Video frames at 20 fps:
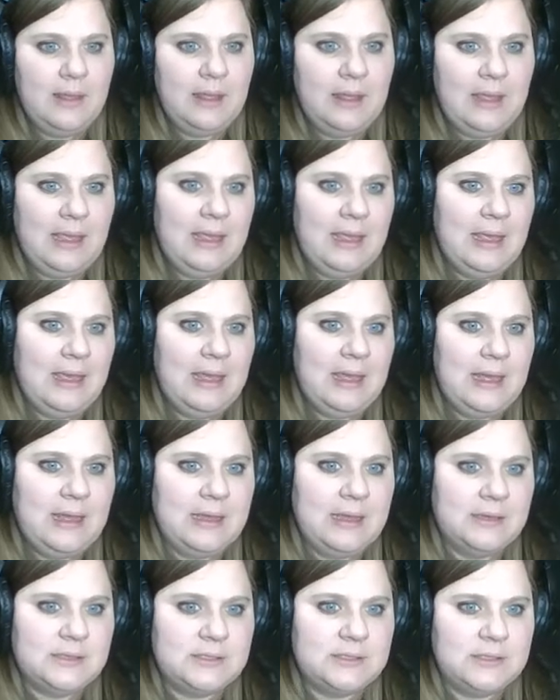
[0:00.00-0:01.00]

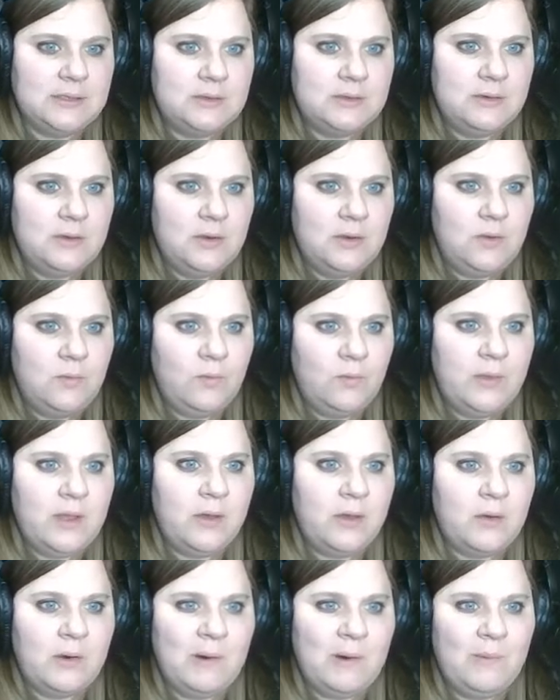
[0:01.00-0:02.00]
and we go
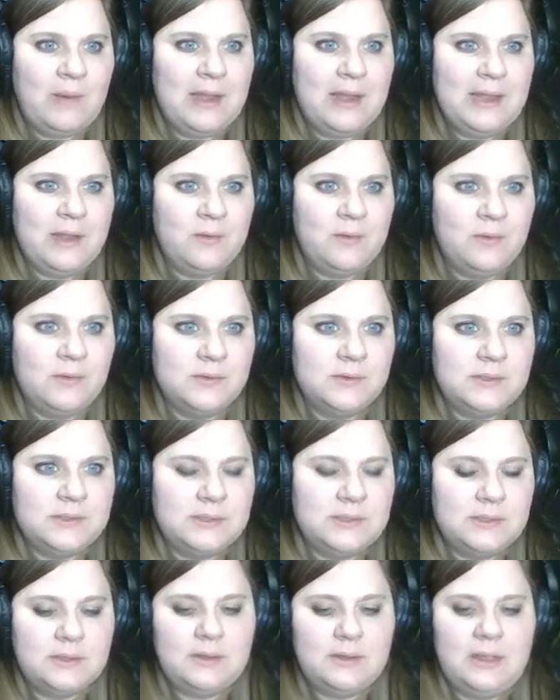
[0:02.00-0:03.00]
to our y
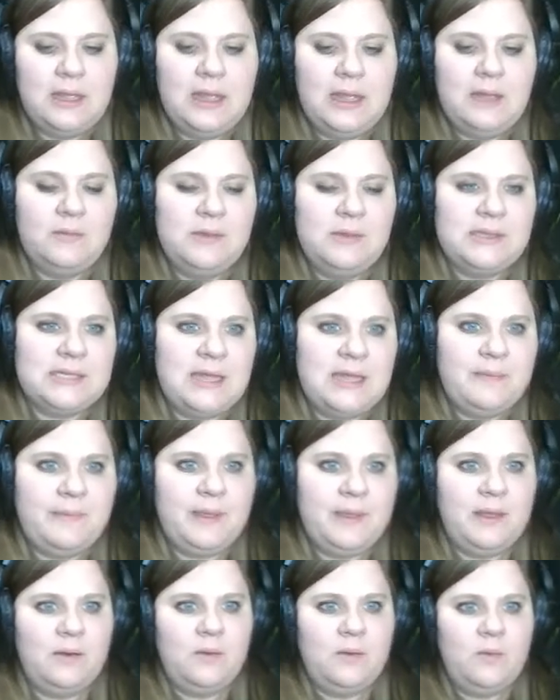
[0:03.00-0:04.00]
equals, and we type in